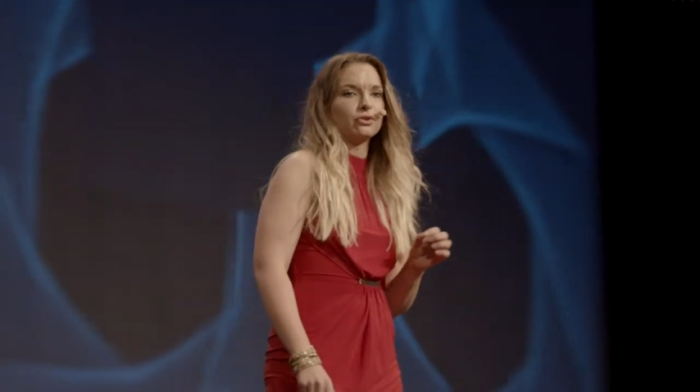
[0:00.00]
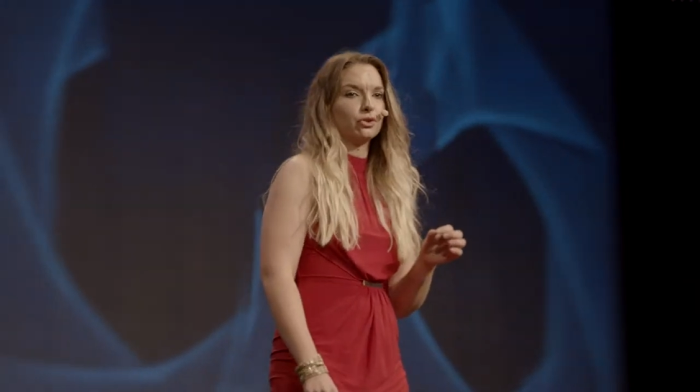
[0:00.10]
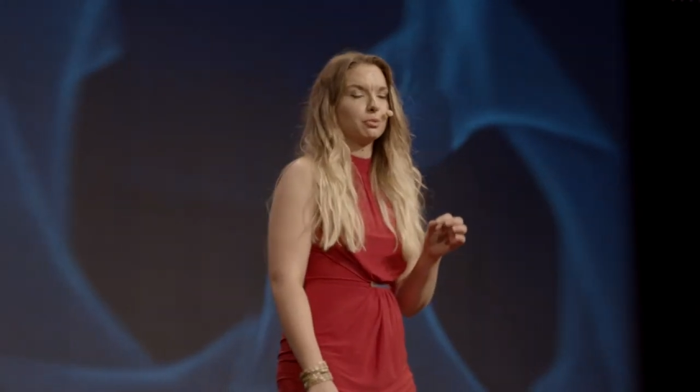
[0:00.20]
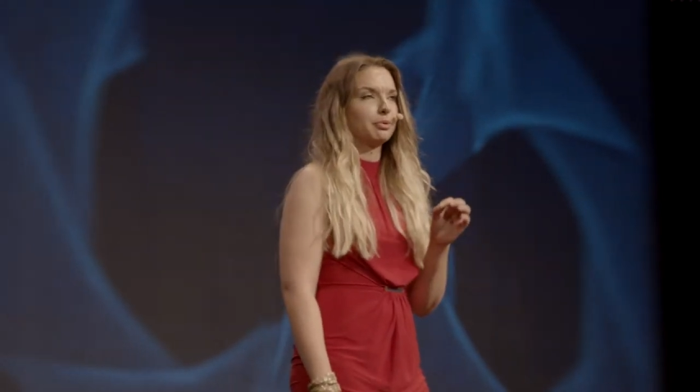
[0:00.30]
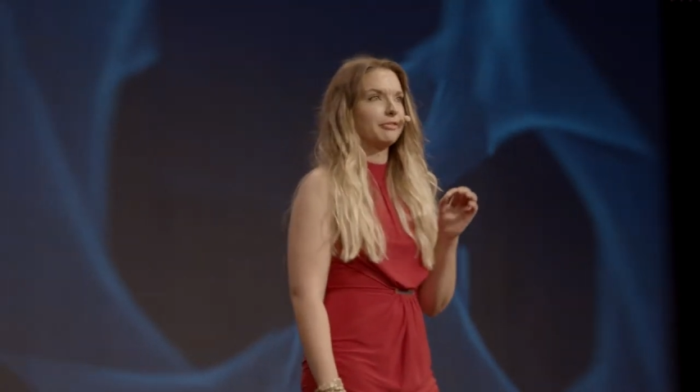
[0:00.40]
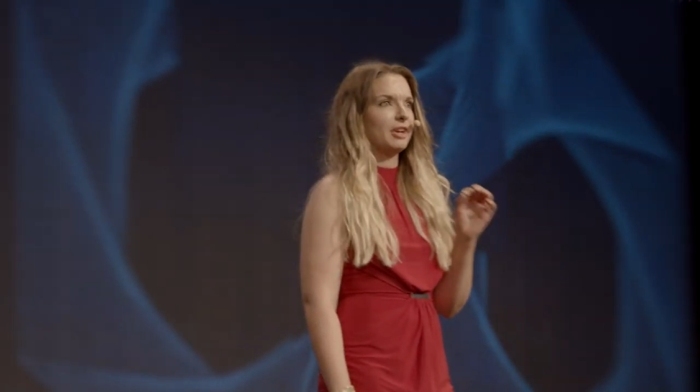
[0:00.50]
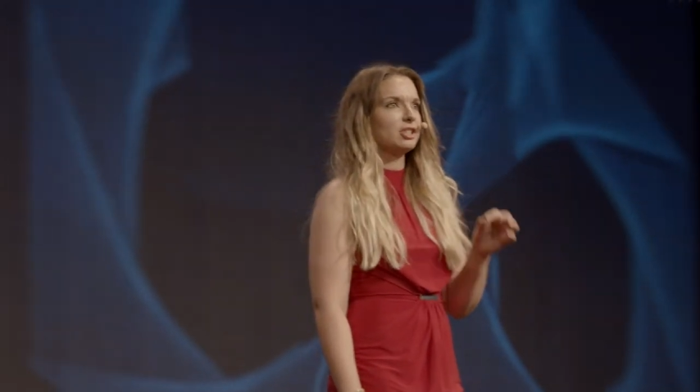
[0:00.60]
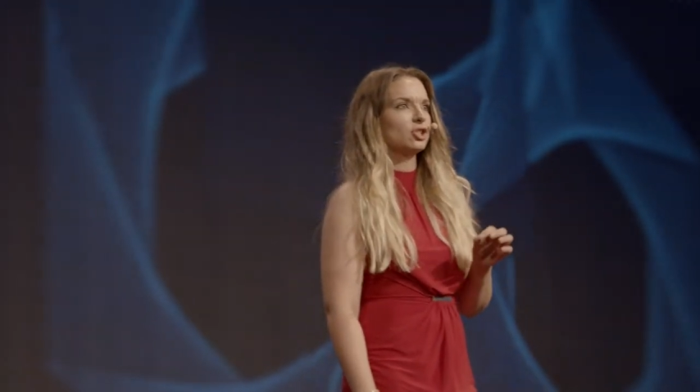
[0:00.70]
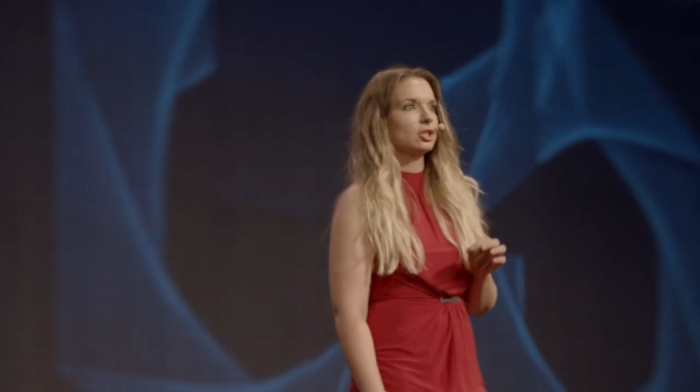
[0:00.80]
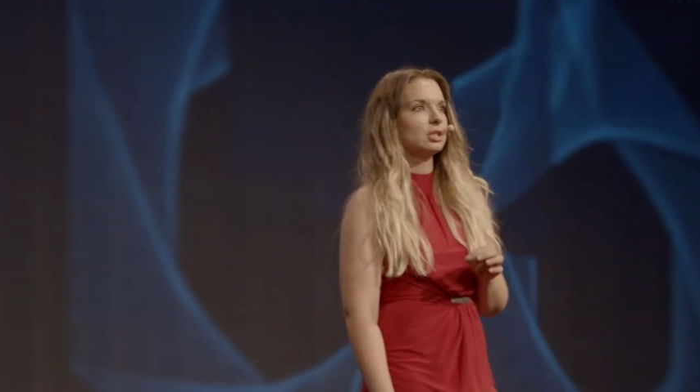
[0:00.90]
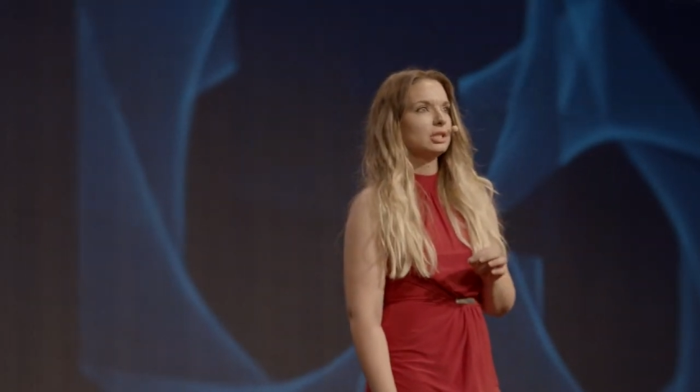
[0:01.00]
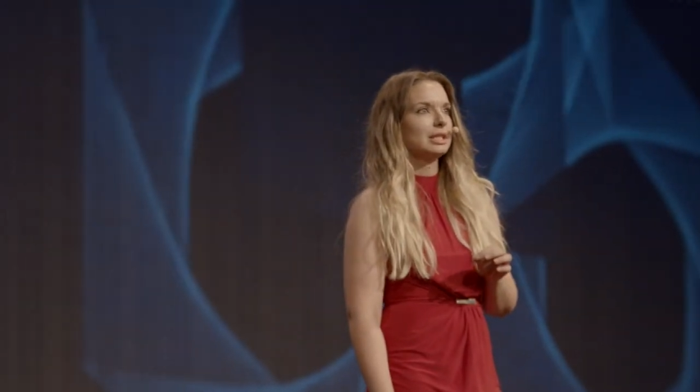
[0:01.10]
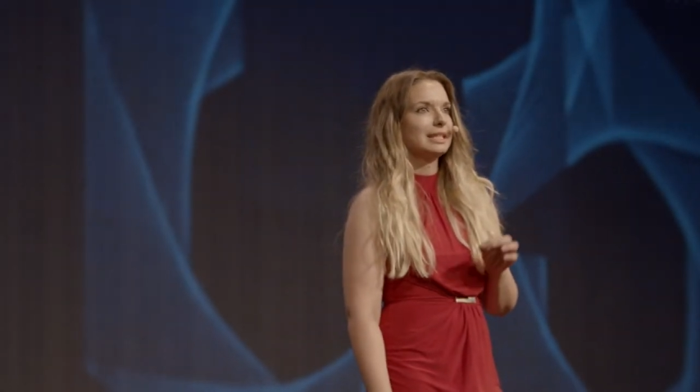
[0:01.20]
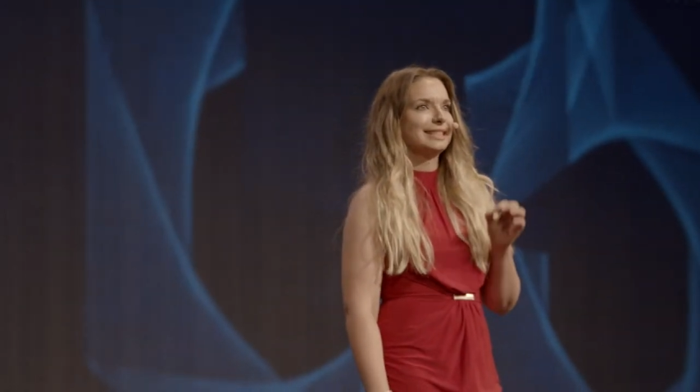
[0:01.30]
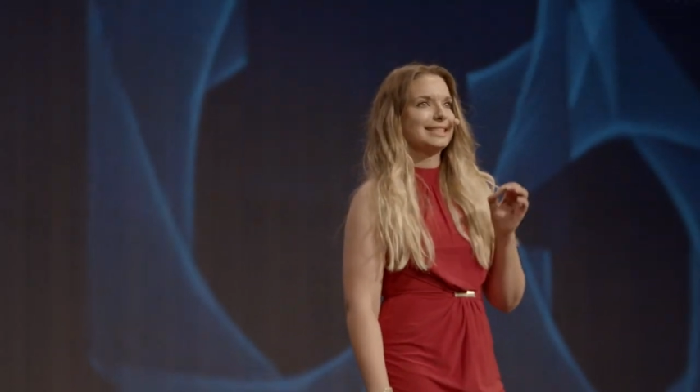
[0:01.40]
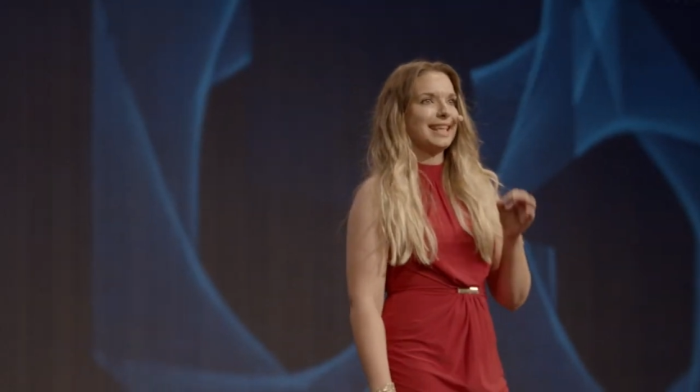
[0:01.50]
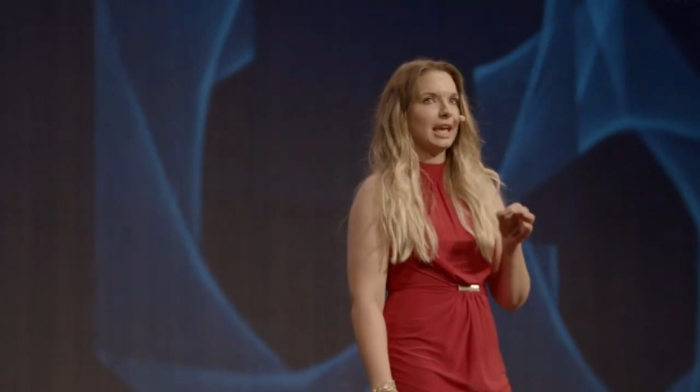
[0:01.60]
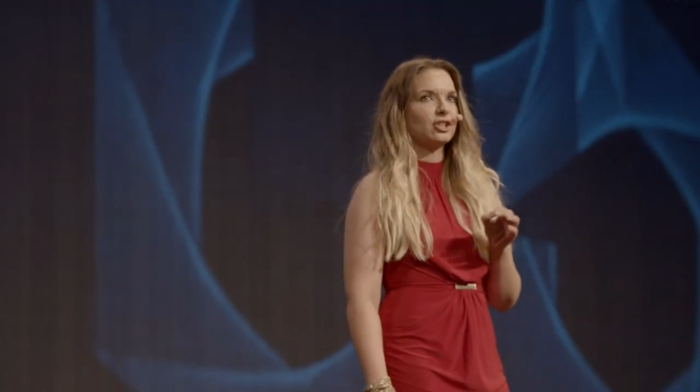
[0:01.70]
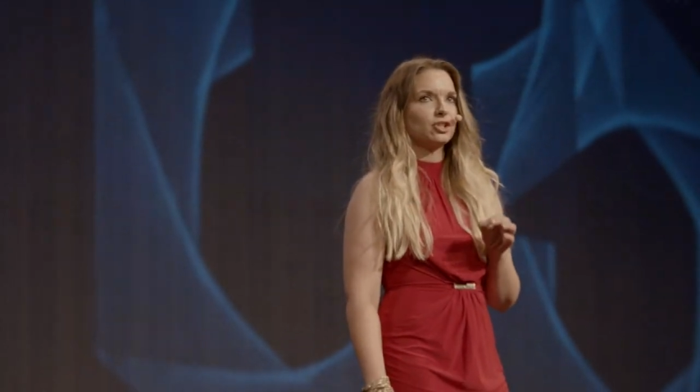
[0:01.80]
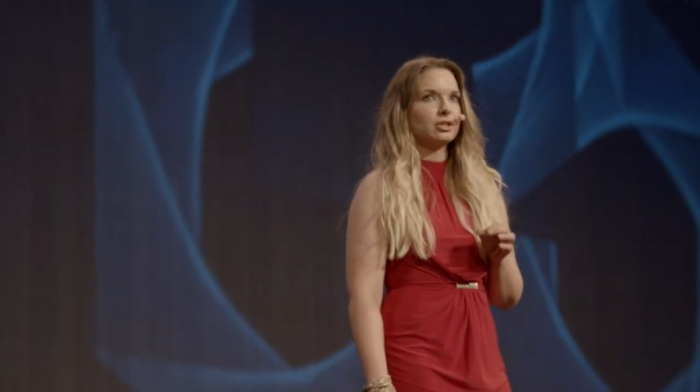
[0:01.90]
through the prevention,
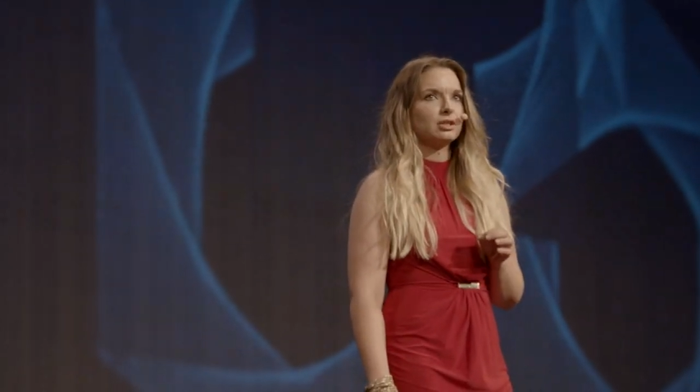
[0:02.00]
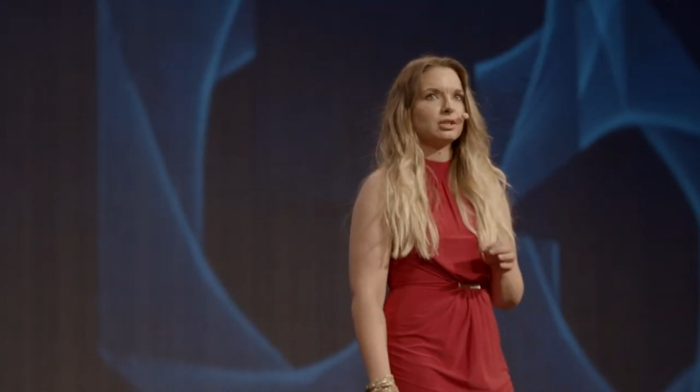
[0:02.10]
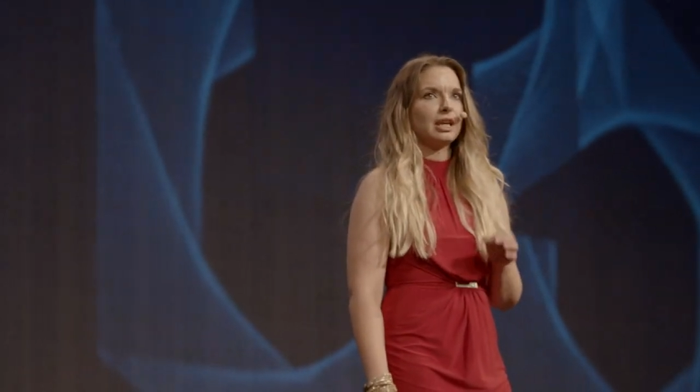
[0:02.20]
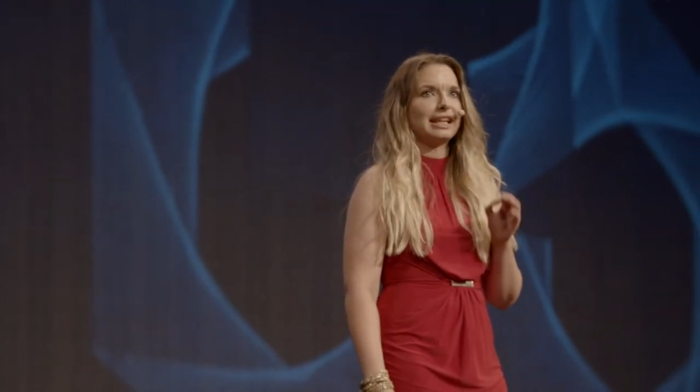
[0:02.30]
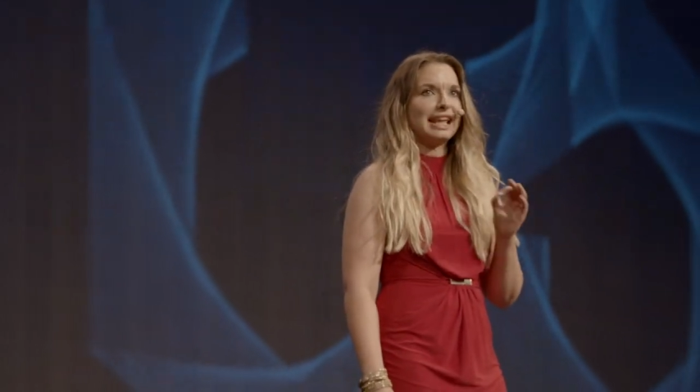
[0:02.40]
detection and